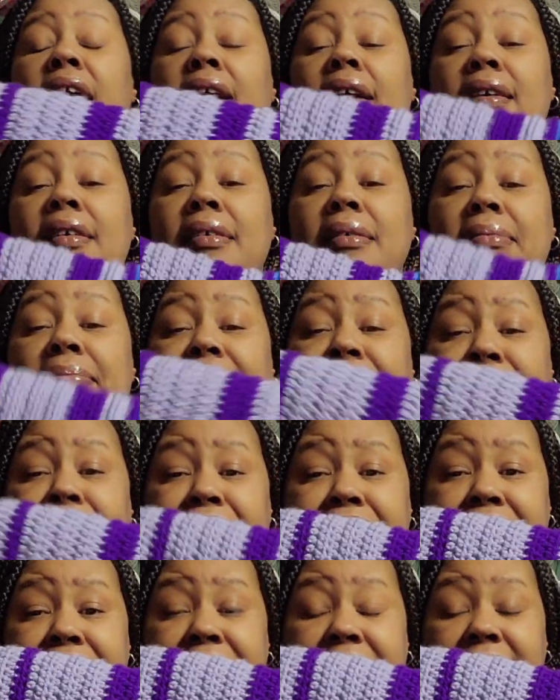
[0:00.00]

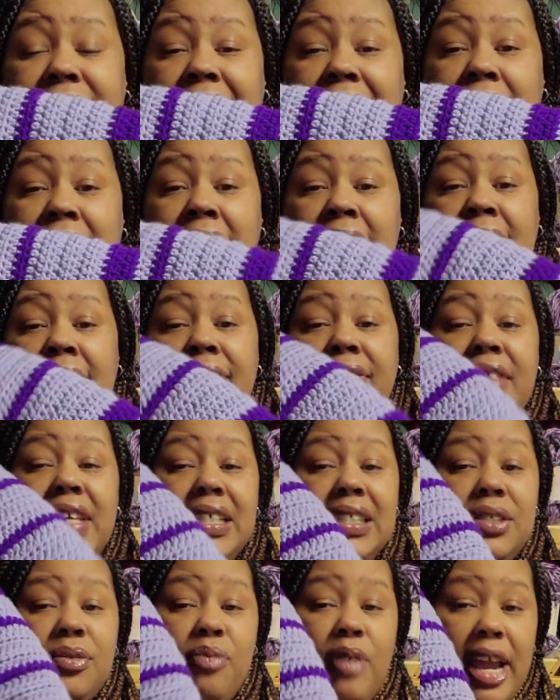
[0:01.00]
Um,
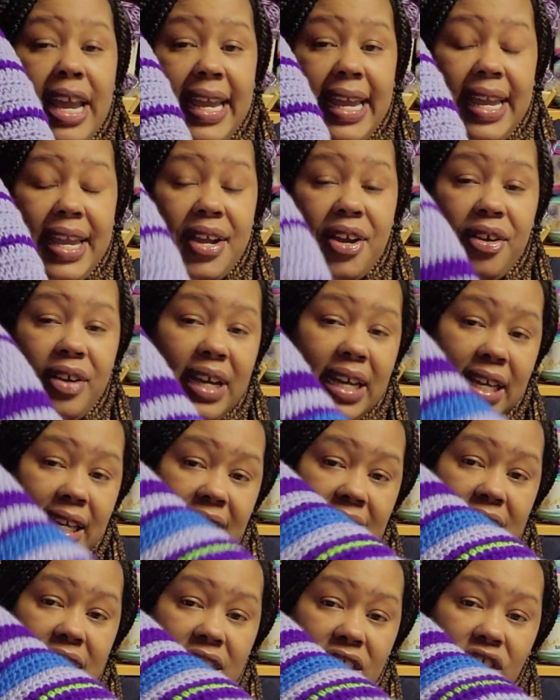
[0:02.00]
this right here
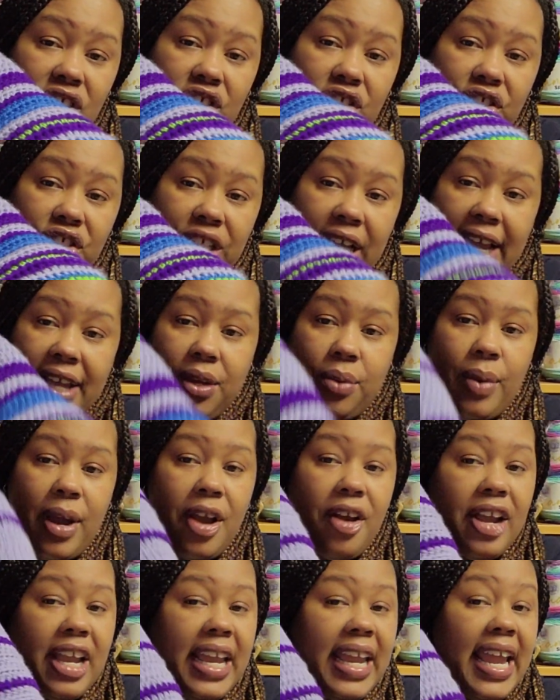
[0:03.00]
is
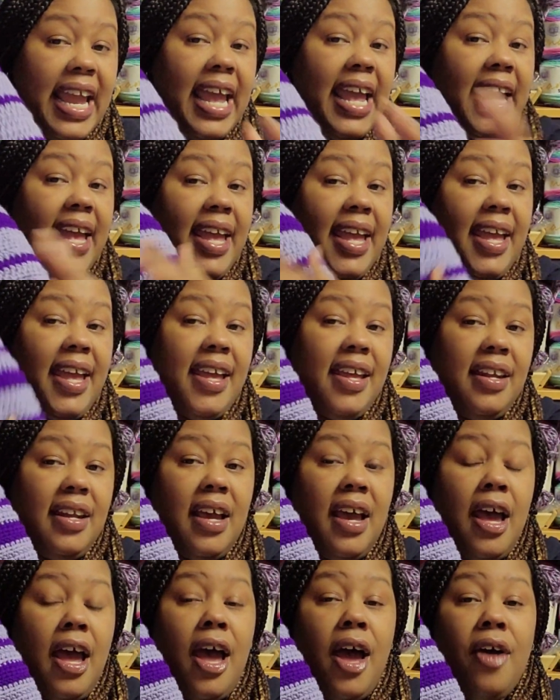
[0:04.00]
January
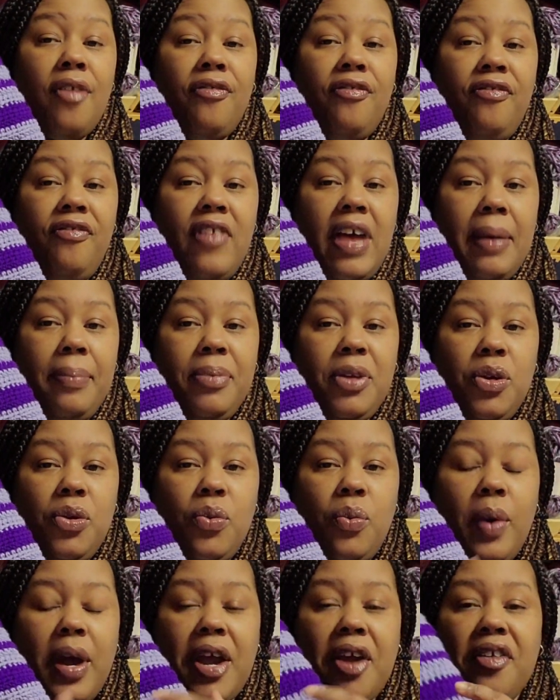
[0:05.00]
and
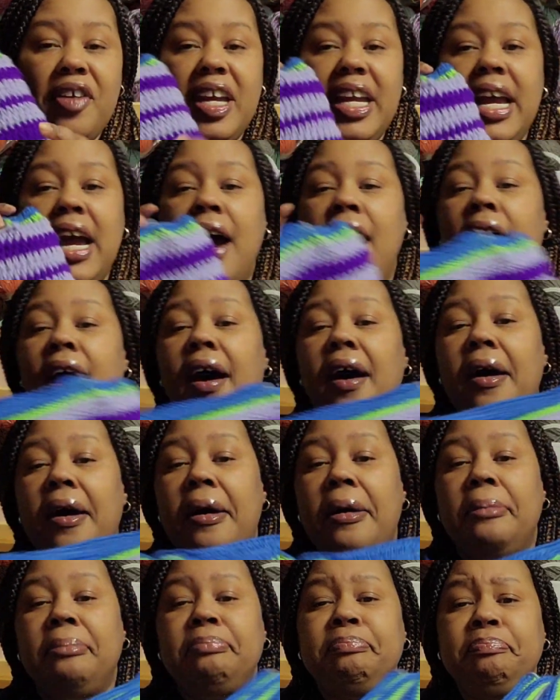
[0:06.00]
February.
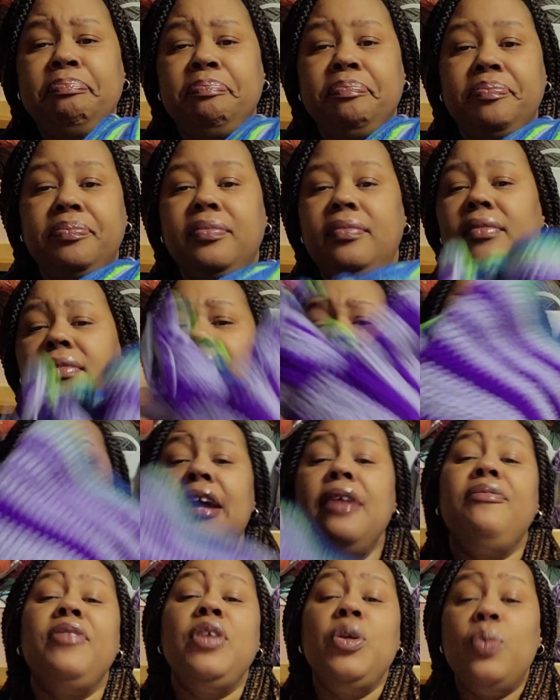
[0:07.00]

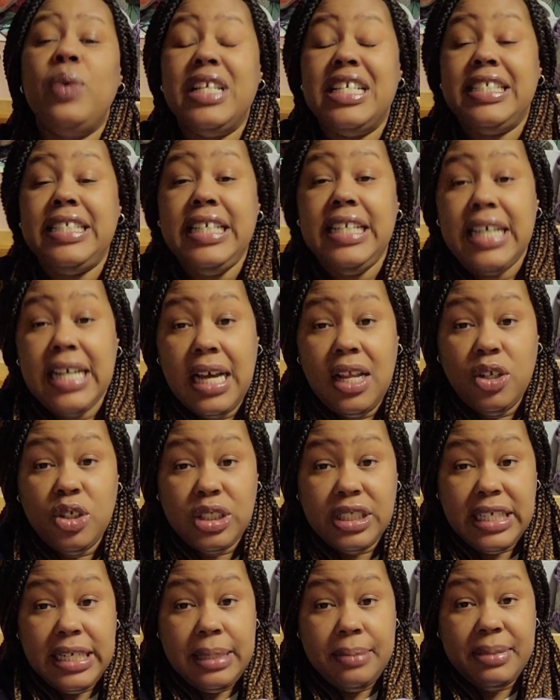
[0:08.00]
If you want to see the
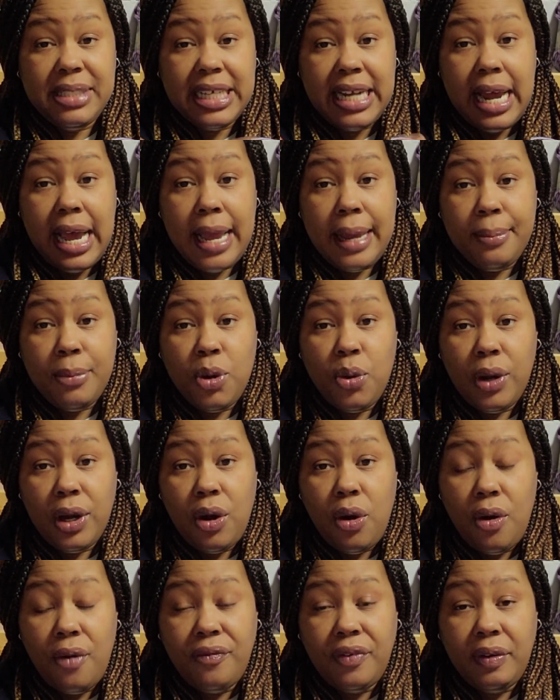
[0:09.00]
color schemes that I am
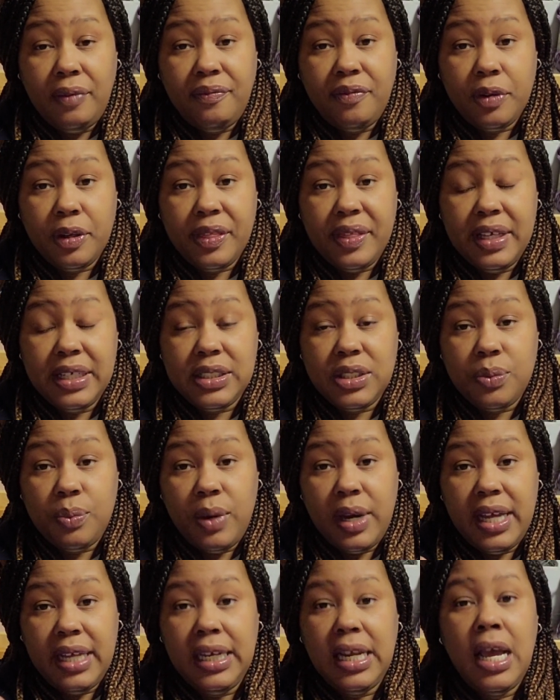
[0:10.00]
going off of for this
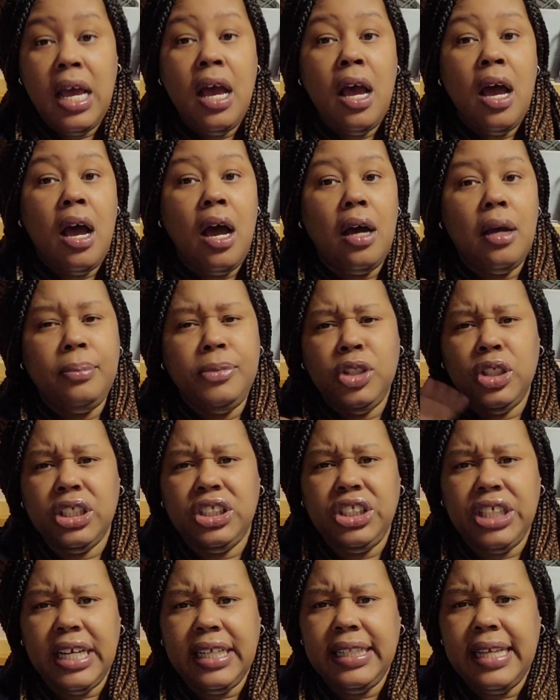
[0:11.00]
one, you
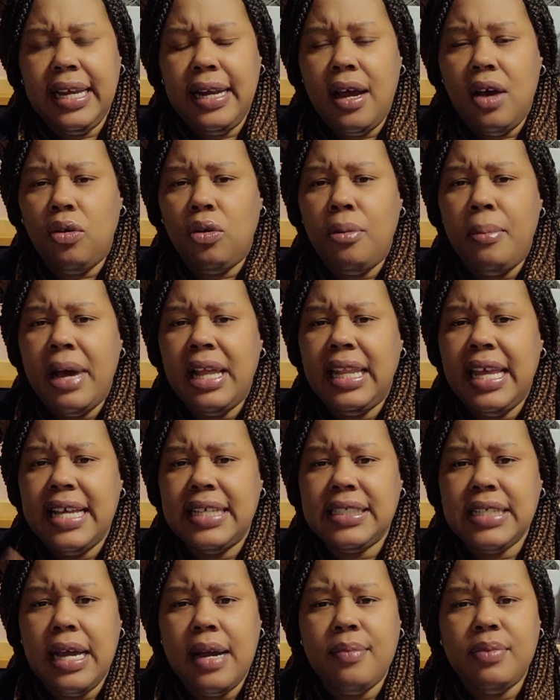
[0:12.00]
could check that out on my
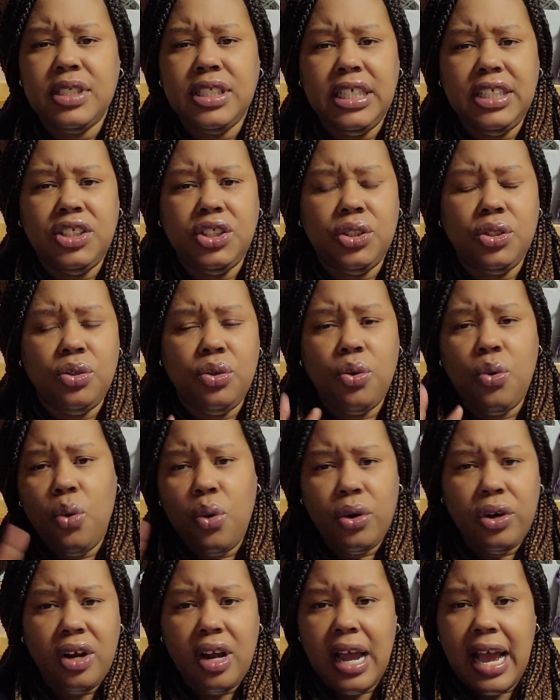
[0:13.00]
last conversation in the
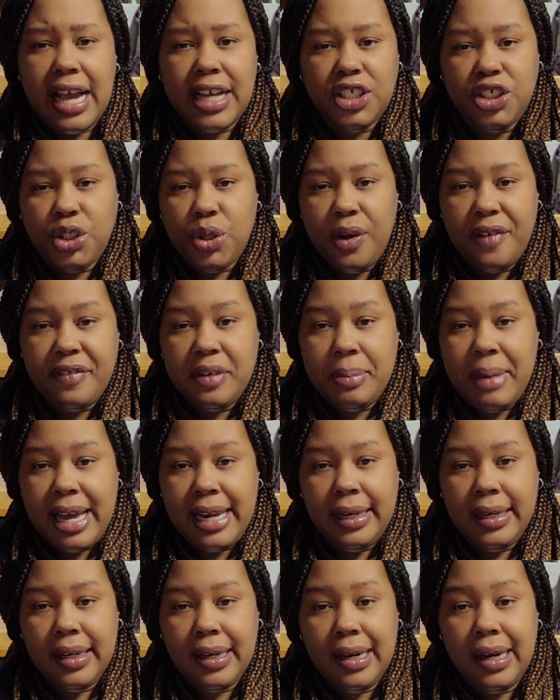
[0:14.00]
corner. I show
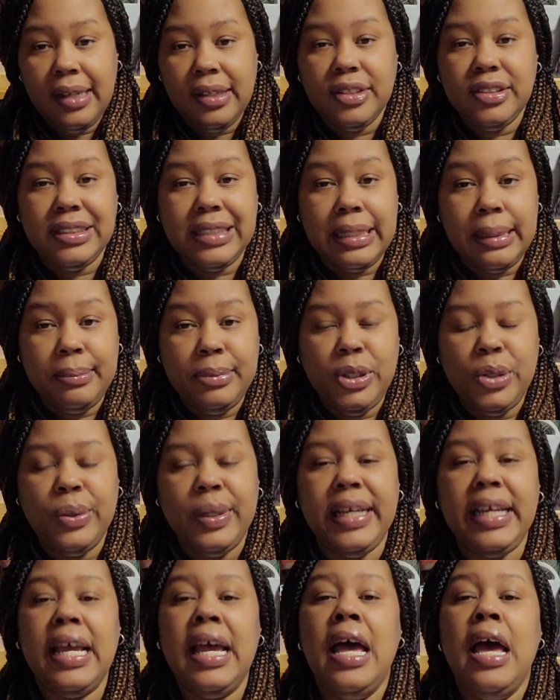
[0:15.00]
everybody the colors that I'm
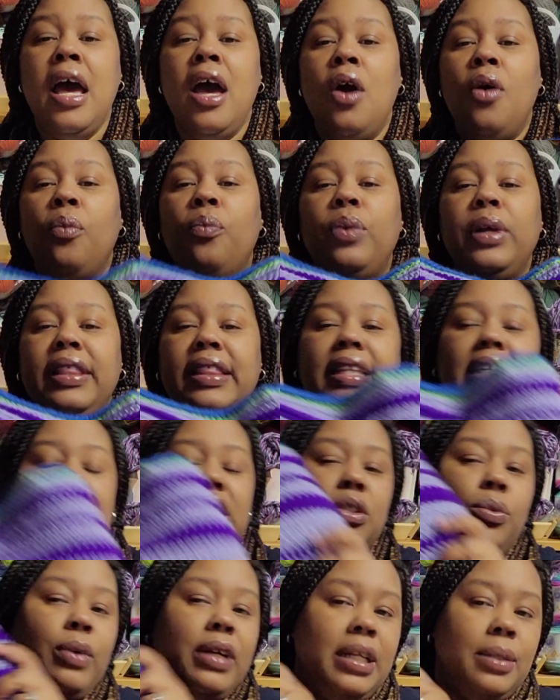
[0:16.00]
doing. With
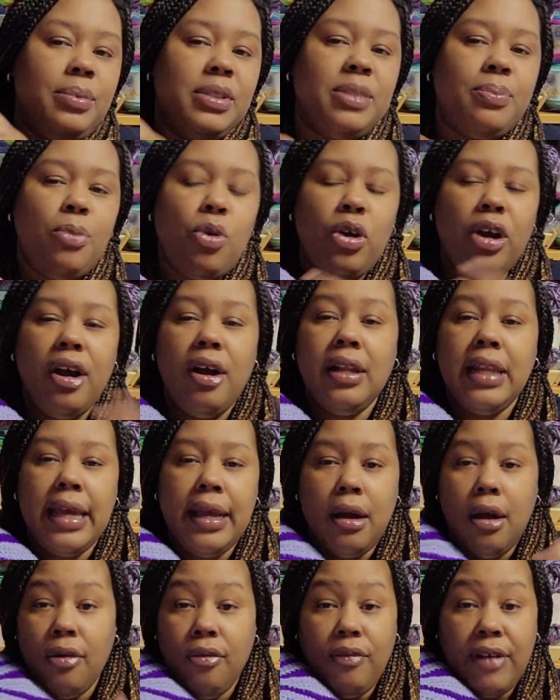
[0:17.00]
this one, it was more
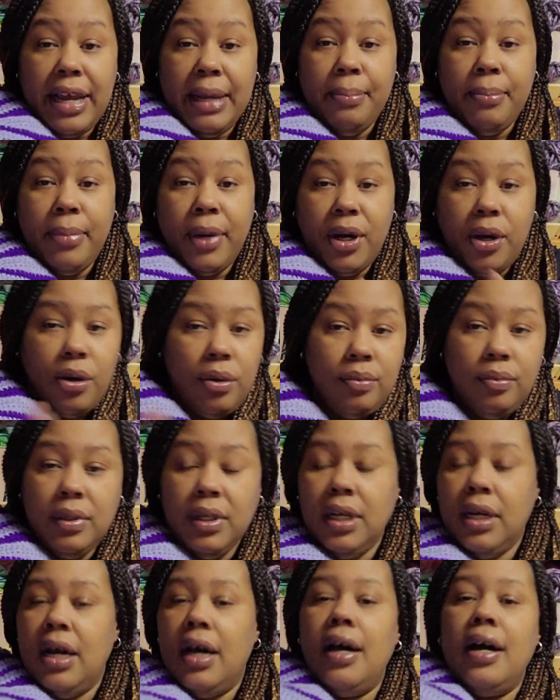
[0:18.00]
like a rainbow
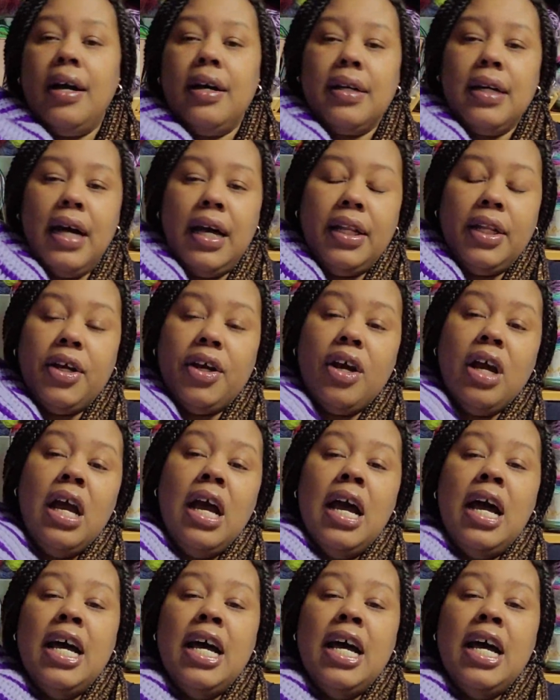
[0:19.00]
color.